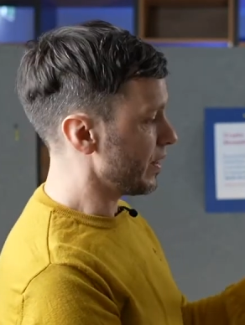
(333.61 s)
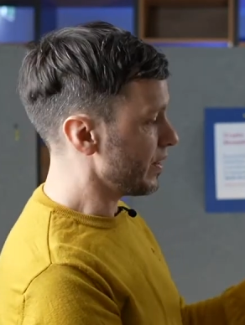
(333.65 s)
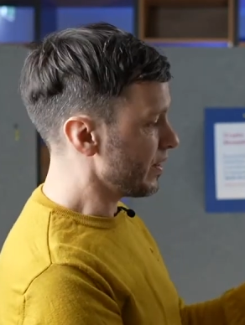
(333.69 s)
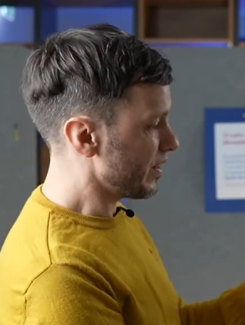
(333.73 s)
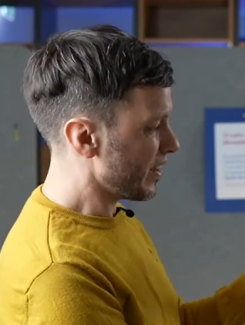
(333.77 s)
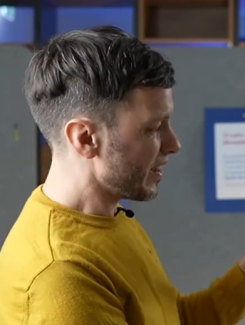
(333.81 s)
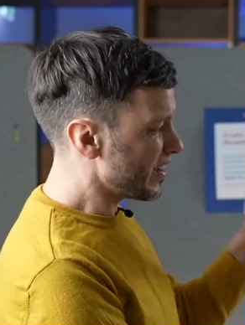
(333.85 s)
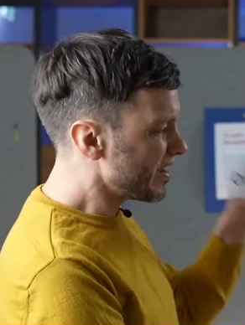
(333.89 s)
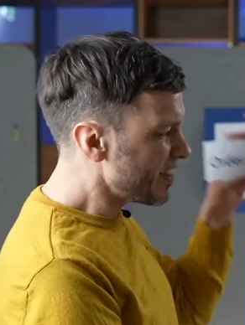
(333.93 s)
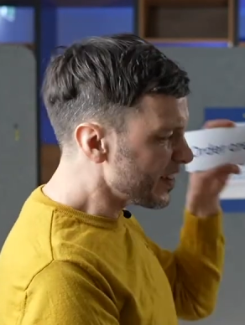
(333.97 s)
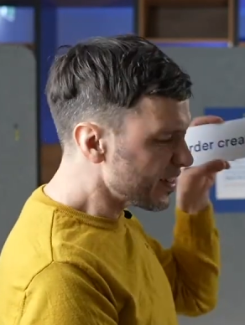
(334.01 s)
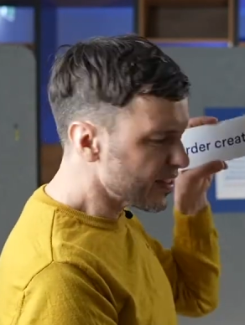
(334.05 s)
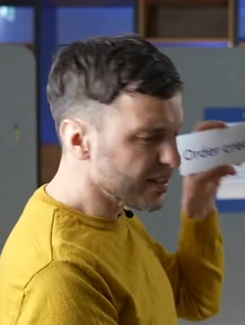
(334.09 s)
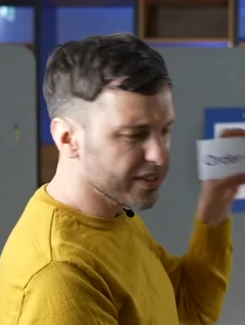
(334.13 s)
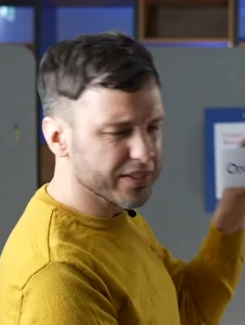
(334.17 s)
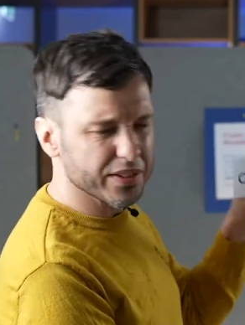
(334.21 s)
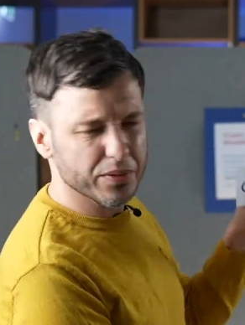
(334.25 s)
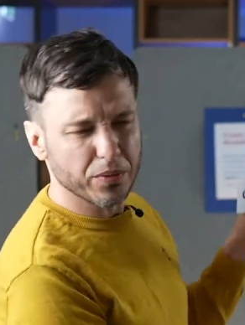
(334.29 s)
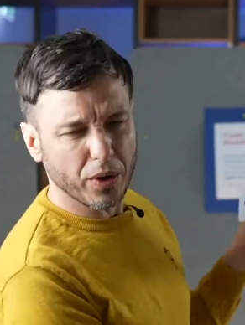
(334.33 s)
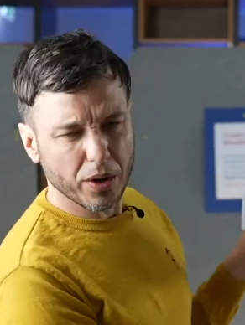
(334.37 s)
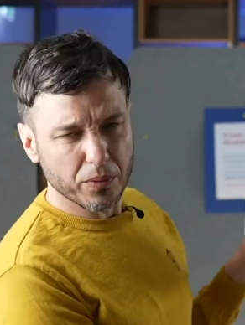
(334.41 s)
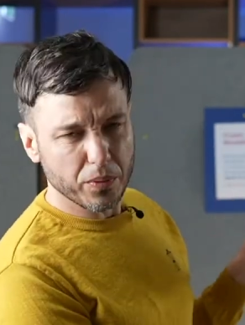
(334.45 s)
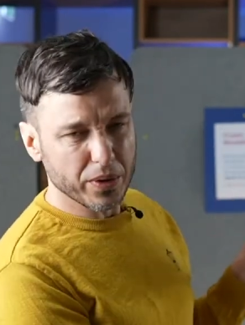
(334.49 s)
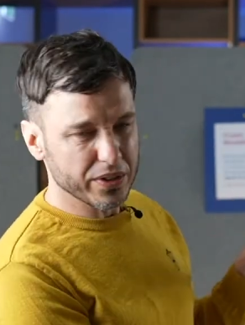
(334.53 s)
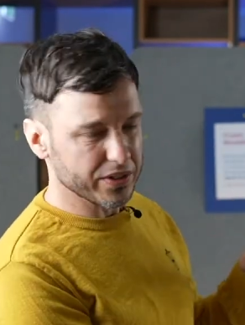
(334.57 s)
and this is the one
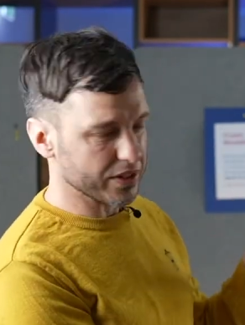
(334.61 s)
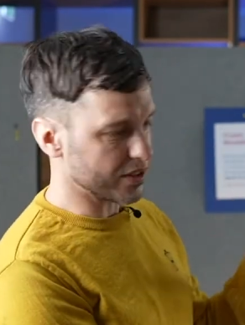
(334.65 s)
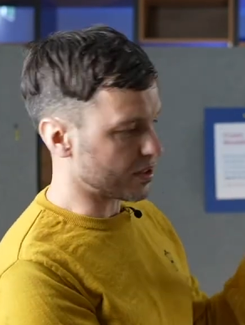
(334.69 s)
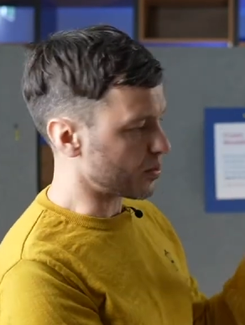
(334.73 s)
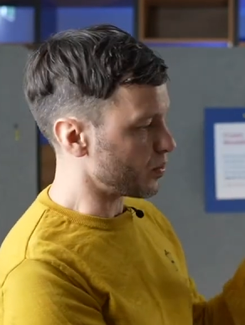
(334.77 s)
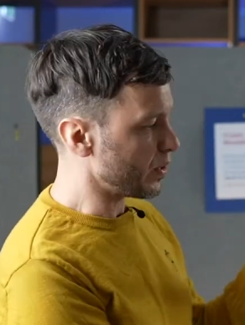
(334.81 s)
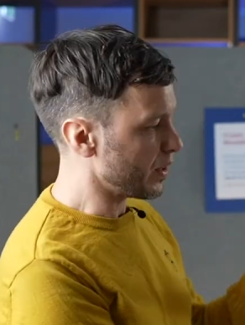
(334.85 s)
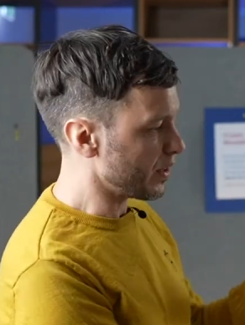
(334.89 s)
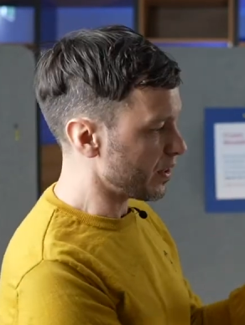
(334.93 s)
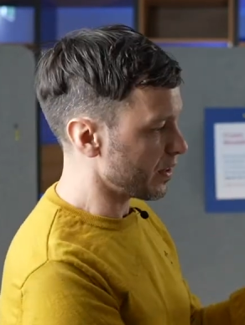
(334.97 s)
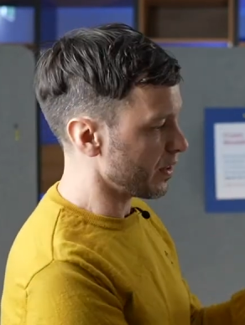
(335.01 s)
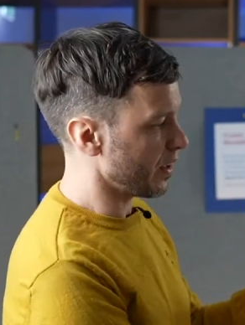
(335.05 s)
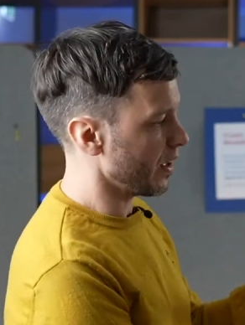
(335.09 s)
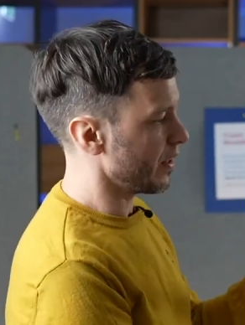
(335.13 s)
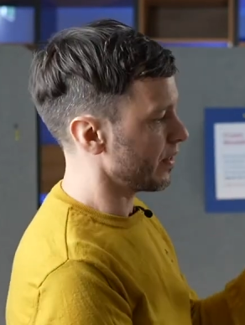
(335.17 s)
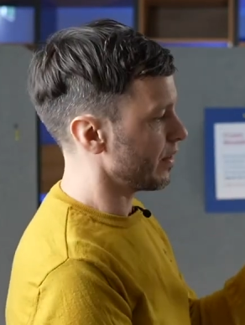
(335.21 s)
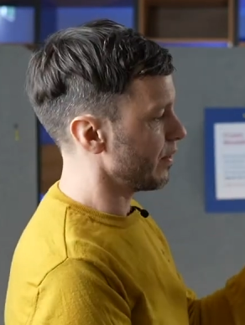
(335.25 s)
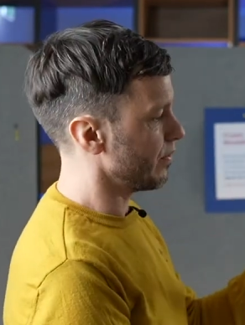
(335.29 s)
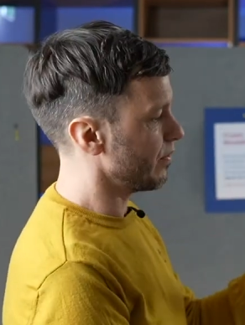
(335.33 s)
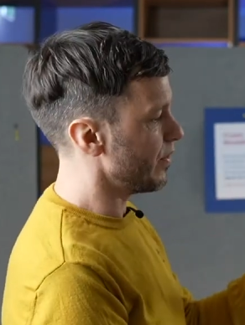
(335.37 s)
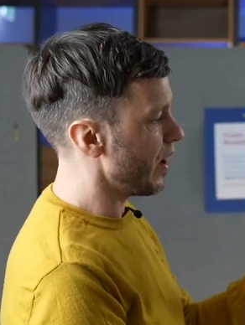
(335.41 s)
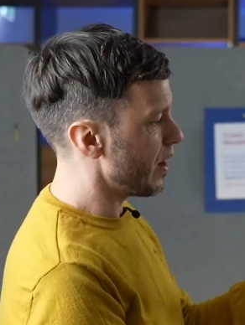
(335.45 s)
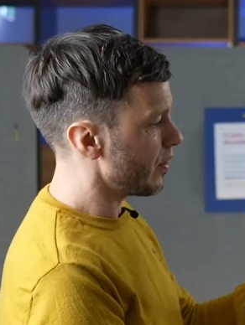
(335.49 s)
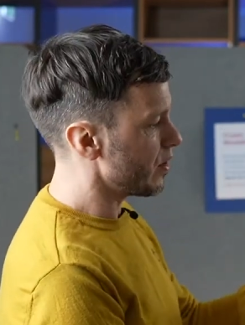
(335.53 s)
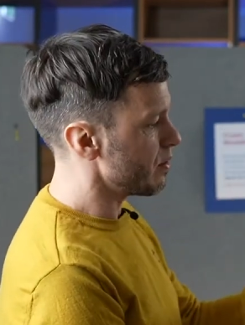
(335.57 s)
which is written at the
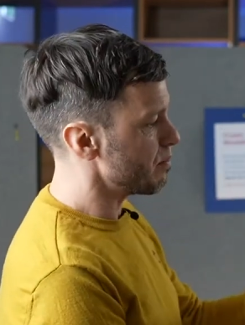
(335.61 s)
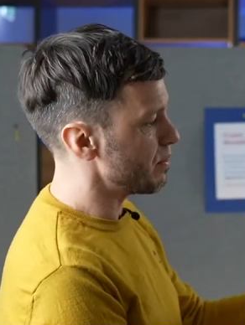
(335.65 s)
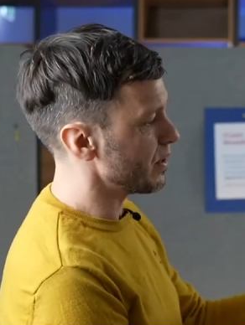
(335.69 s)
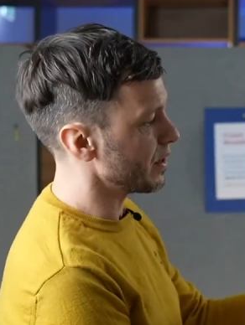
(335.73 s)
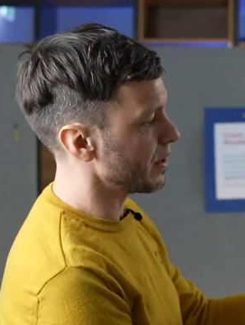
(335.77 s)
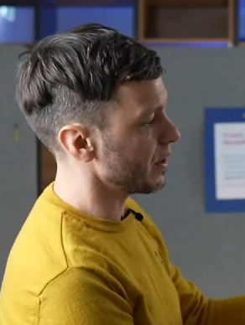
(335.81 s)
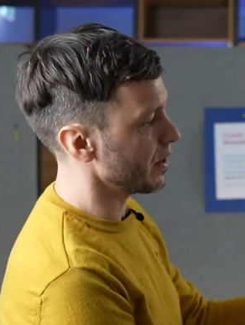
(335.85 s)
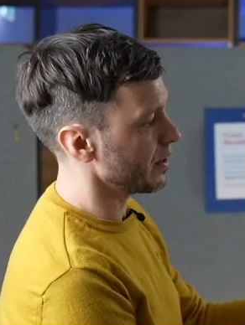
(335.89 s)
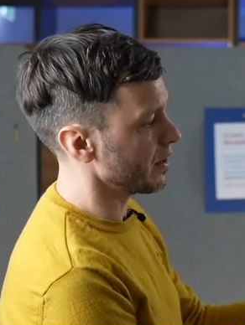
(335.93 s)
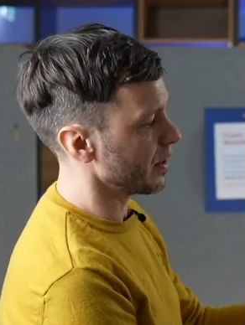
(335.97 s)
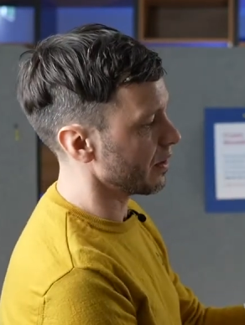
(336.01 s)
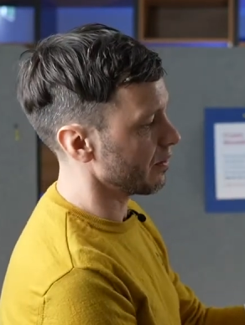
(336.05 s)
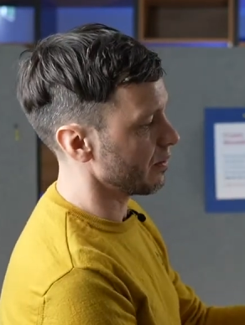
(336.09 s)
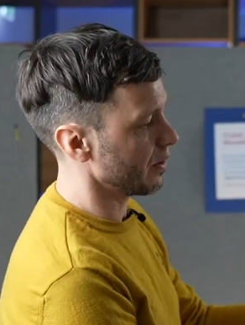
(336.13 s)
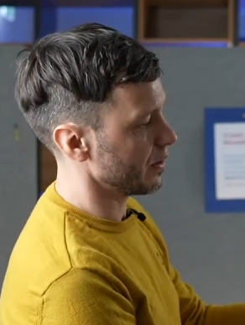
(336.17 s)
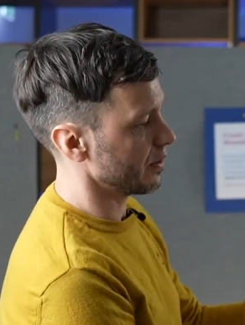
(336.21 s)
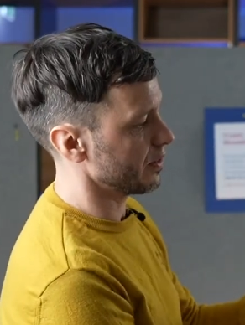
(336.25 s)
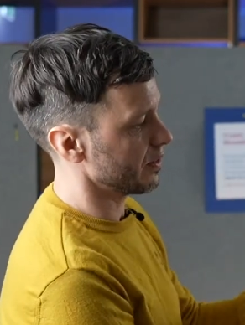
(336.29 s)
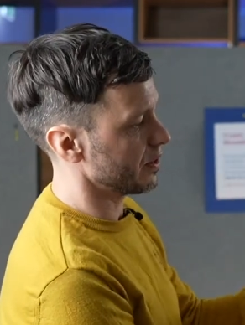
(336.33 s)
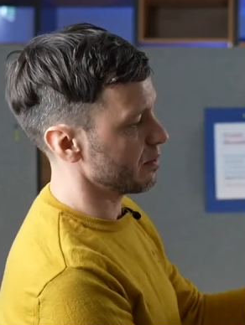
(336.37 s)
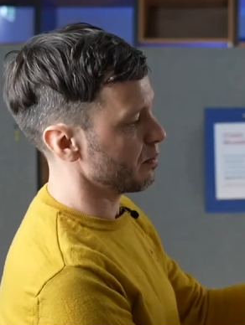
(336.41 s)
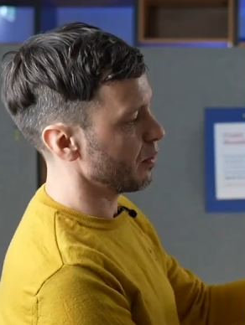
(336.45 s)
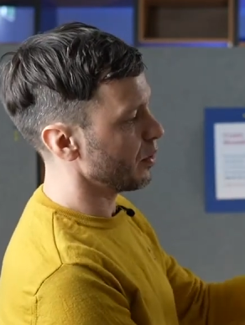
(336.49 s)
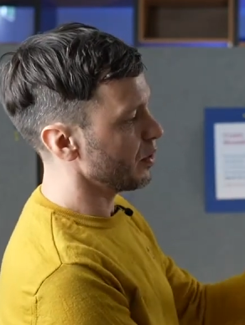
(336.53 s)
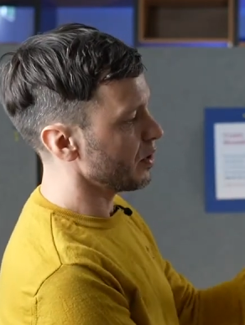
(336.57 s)
very beginning when
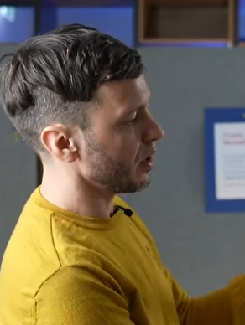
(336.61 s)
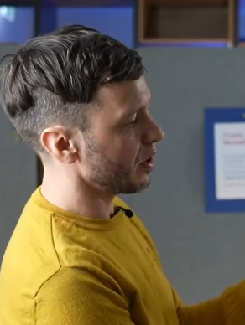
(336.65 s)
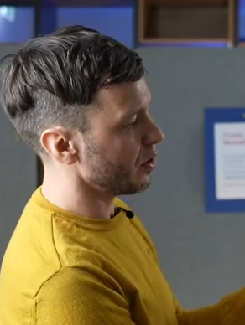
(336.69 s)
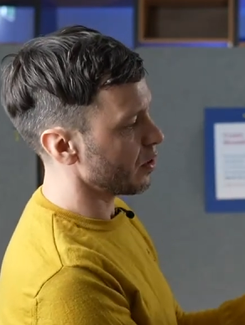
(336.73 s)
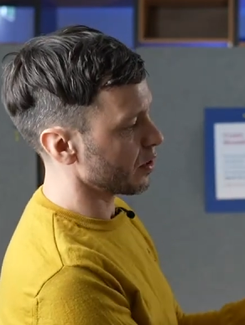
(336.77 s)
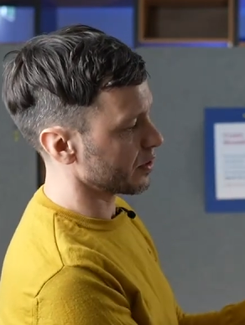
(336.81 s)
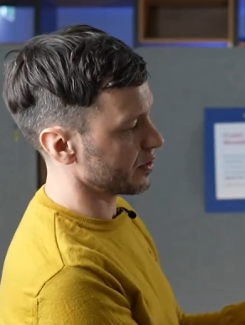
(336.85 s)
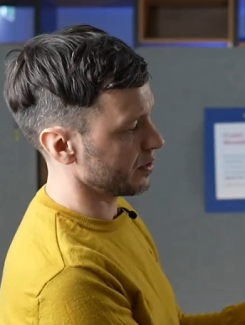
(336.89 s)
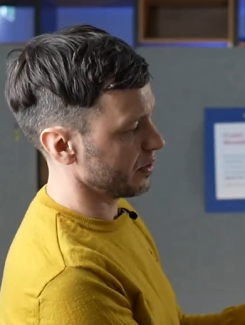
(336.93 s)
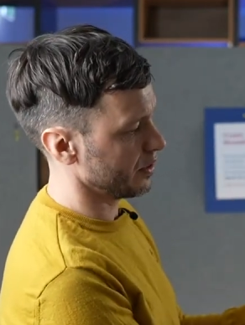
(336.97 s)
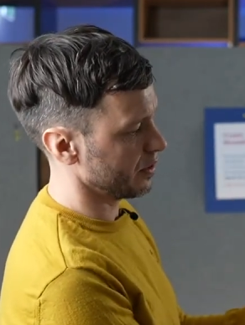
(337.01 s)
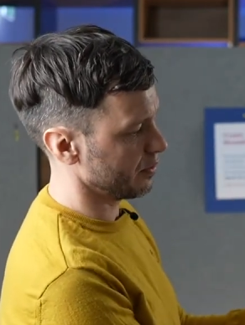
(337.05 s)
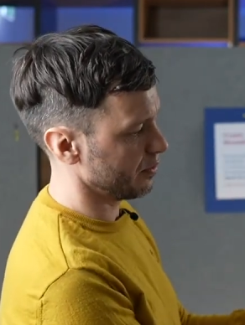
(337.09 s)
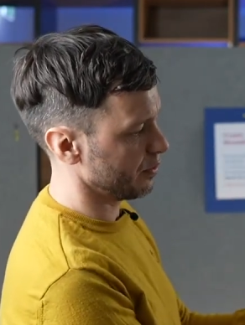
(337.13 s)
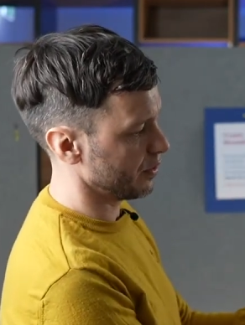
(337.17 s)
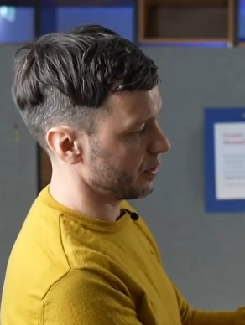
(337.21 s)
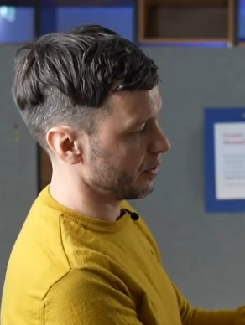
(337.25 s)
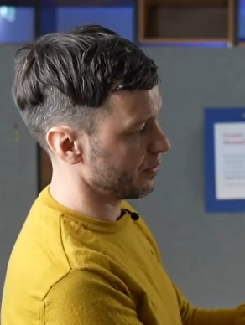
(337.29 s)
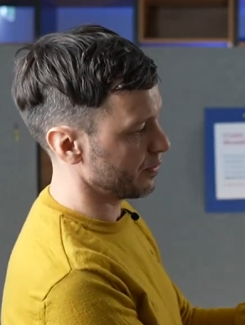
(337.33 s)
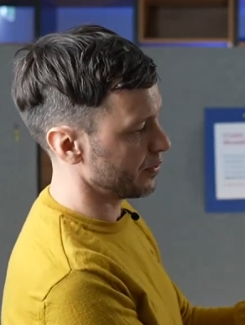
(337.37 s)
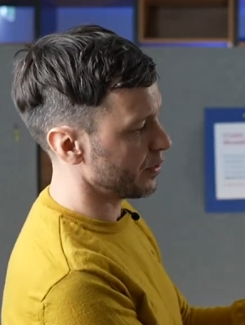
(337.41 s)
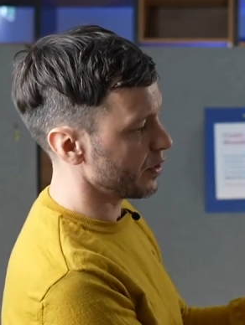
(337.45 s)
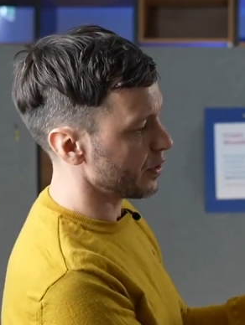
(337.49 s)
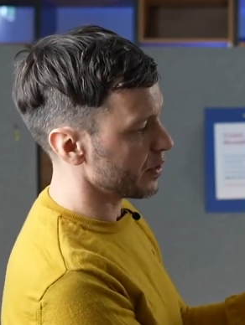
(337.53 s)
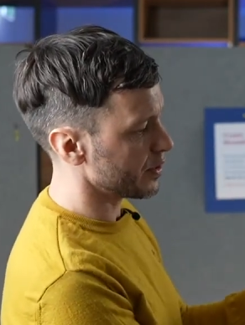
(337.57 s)
Simona logs in for the
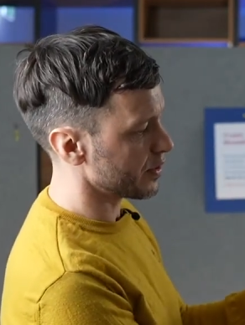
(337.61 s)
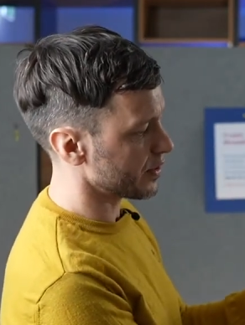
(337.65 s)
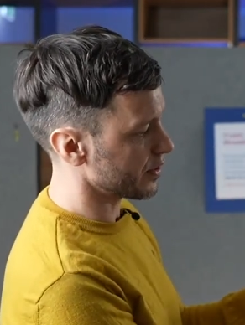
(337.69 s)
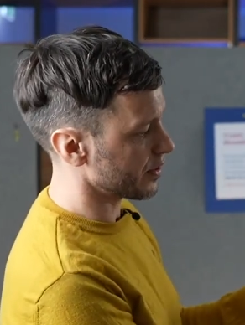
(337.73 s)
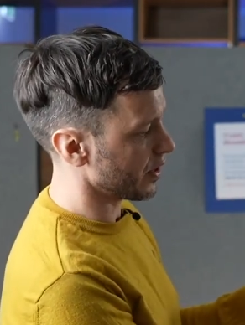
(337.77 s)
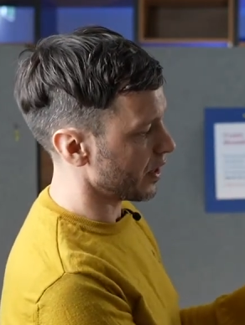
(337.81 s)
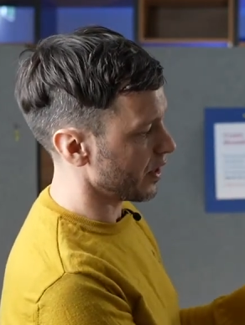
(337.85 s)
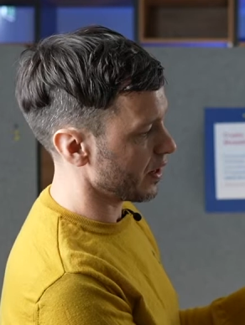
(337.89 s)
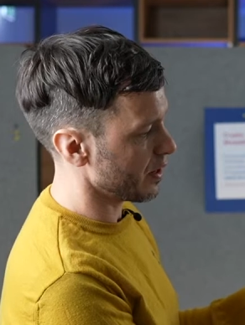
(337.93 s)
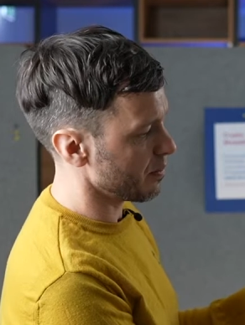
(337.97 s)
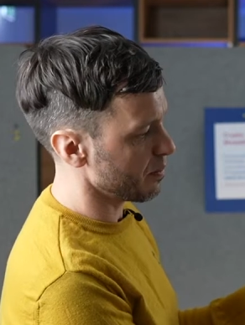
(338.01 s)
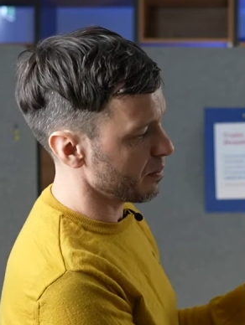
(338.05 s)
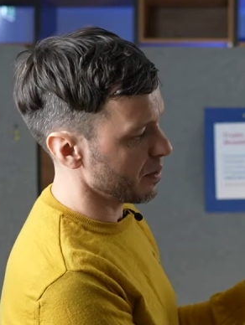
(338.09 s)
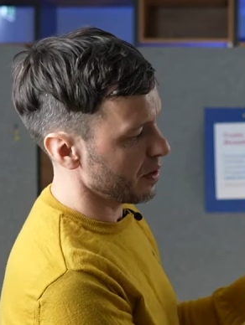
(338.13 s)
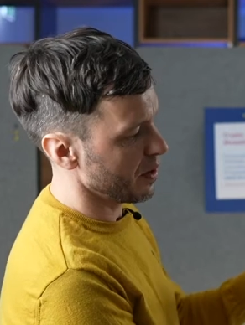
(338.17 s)
first time.